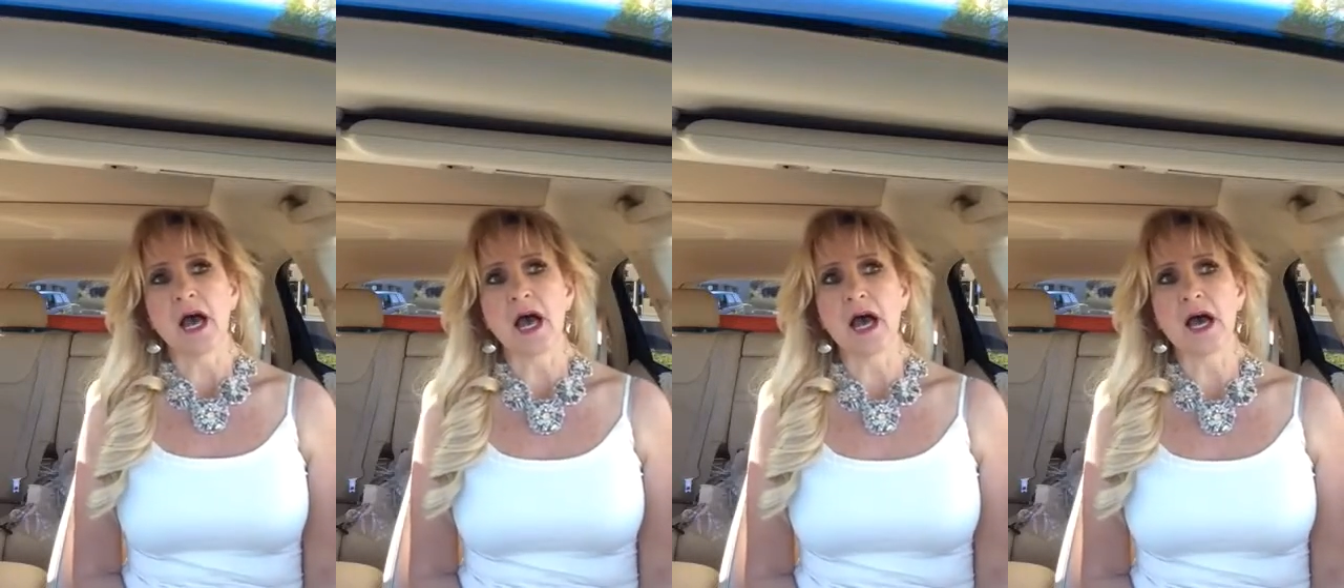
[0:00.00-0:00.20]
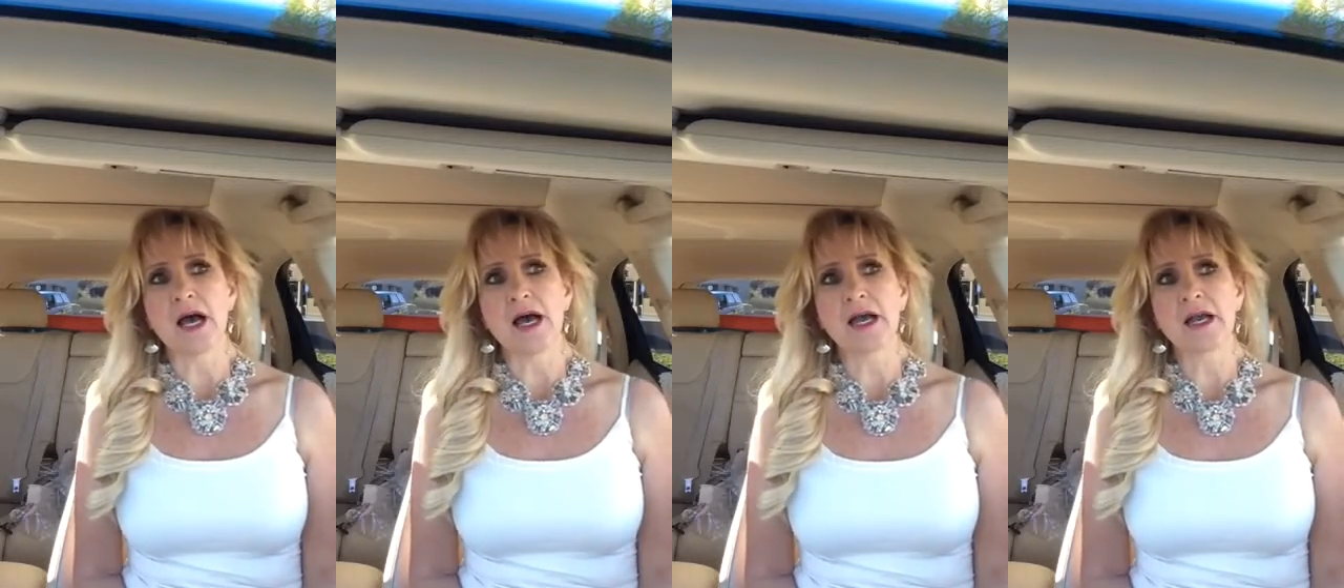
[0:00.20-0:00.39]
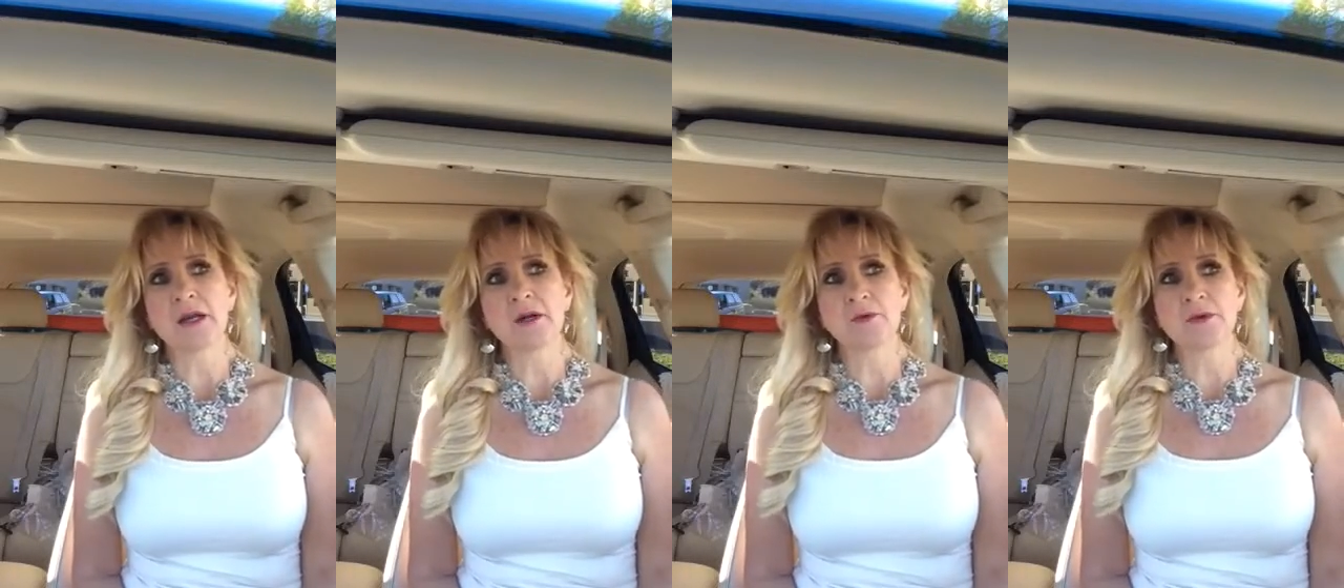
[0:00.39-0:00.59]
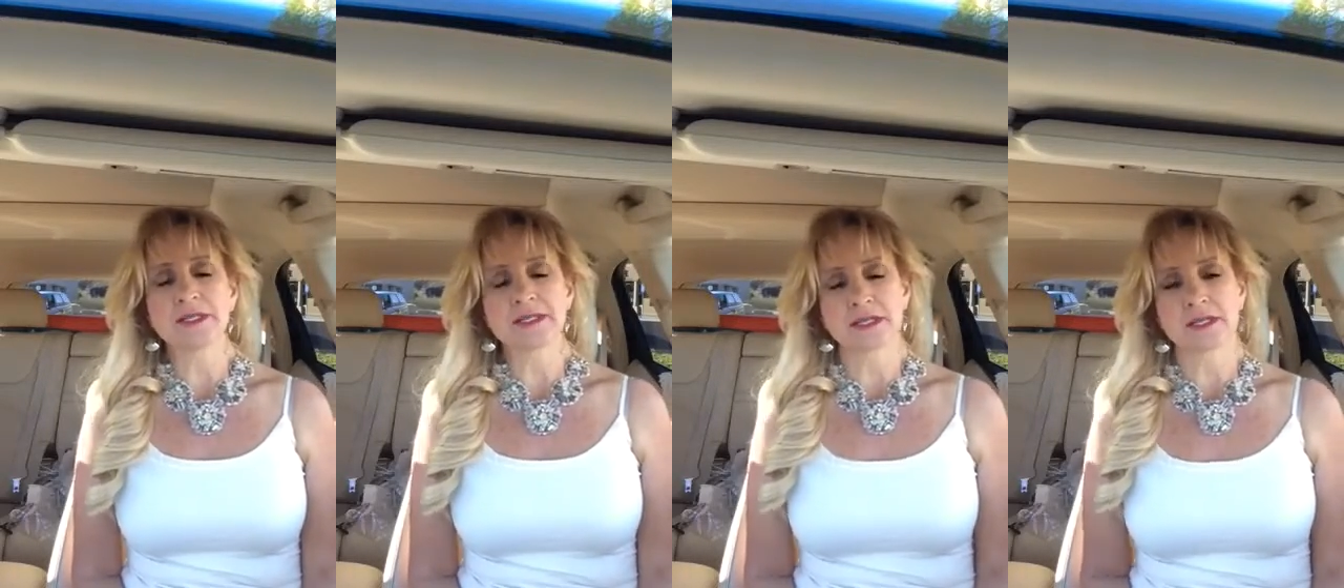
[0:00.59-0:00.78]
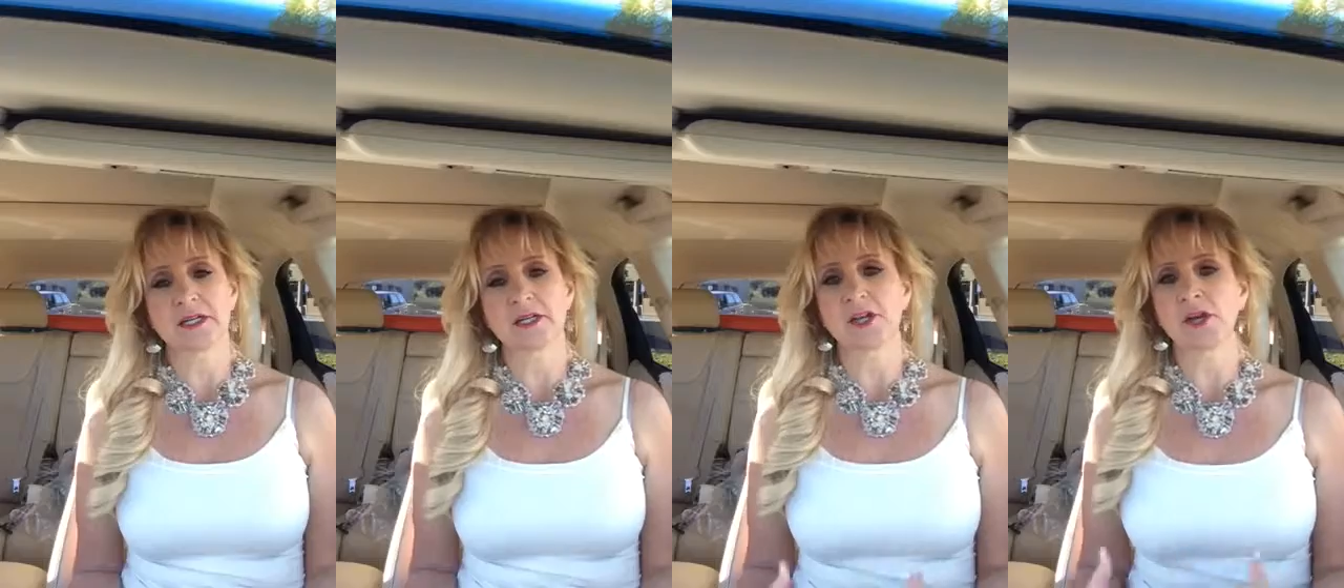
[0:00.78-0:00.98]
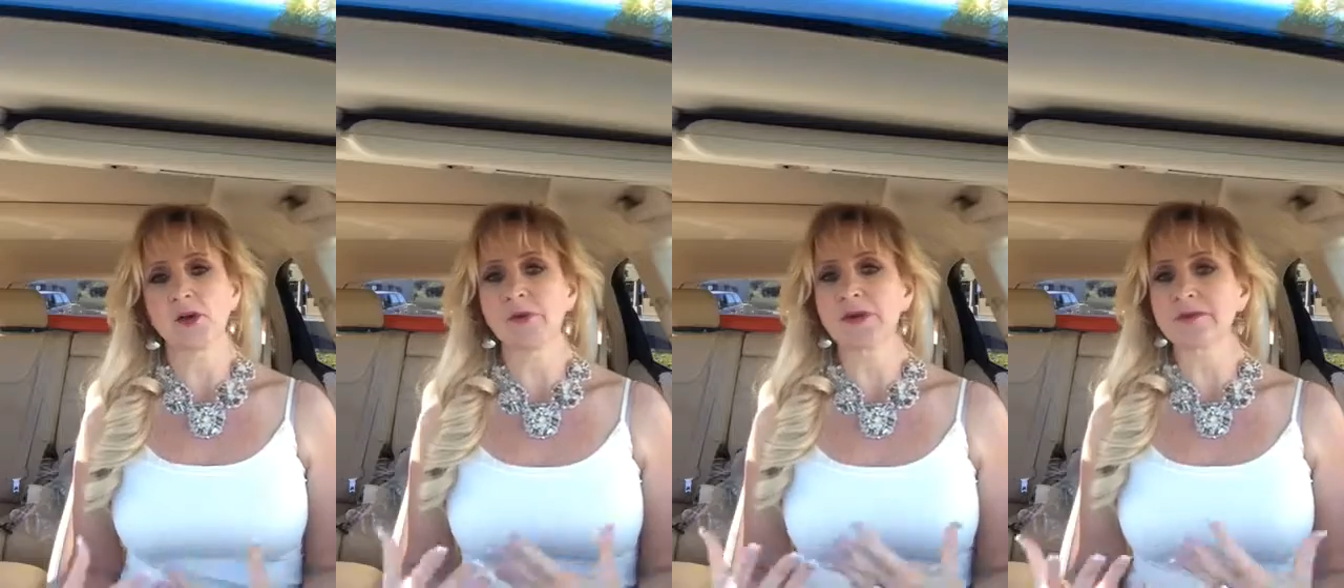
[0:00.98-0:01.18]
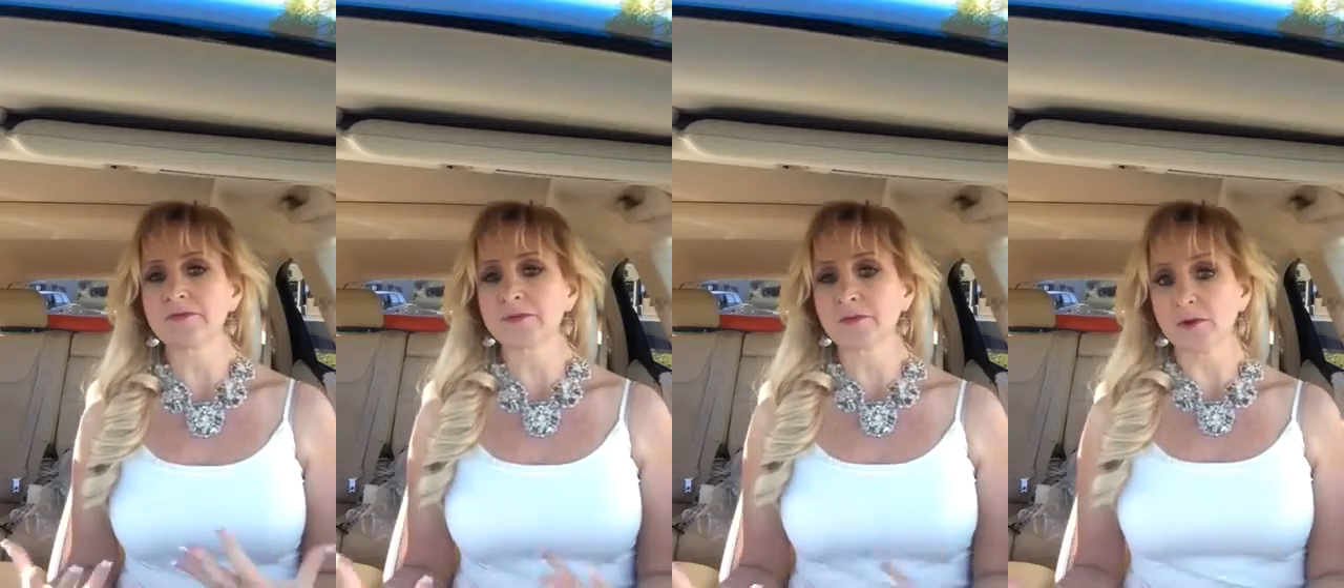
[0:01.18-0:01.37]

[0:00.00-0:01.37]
I was going to go in